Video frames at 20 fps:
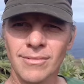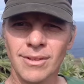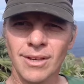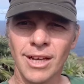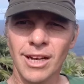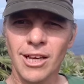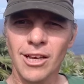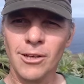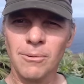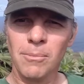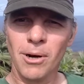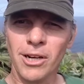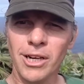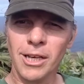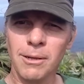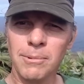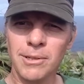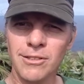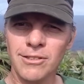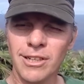Hello, my
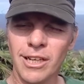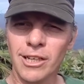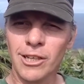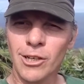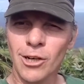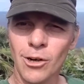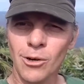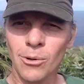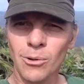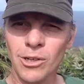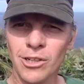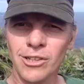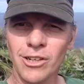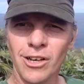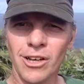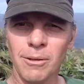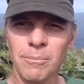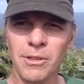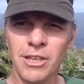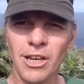name is Nik Cole and
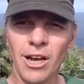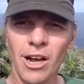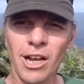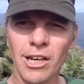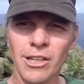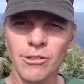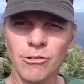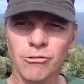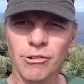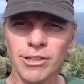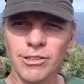I'm the Islands